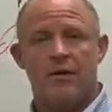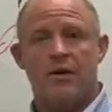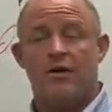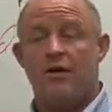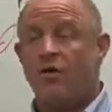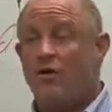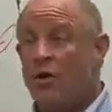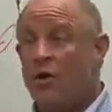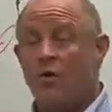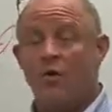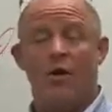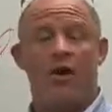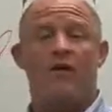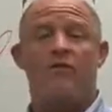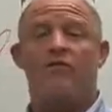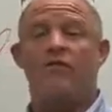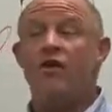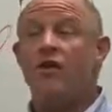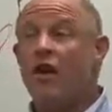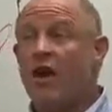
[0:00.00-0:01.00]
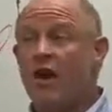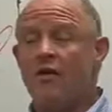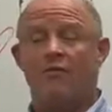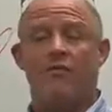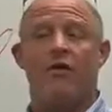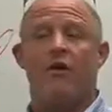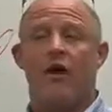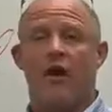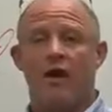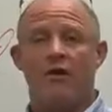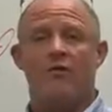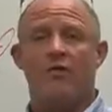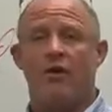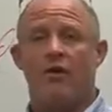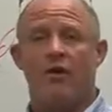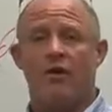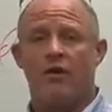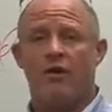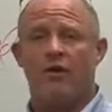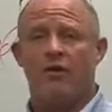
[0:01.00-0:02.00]
You know what I've never, ever
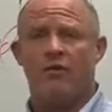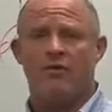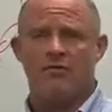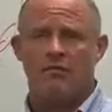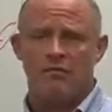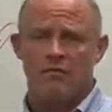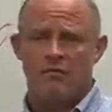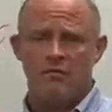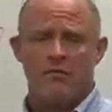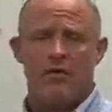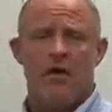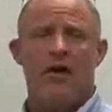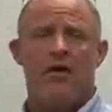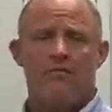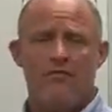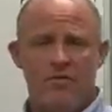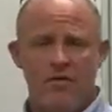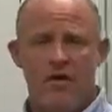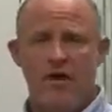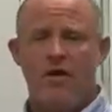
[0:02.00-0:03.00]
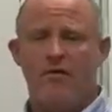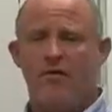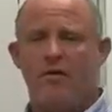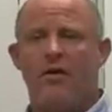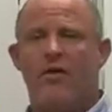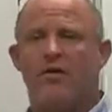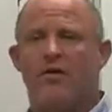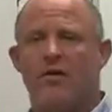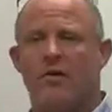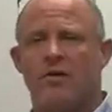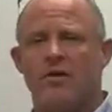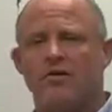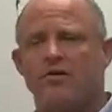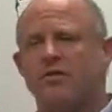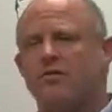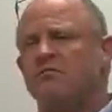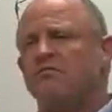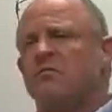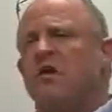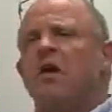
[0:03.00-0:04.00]
heard? I've never heard this.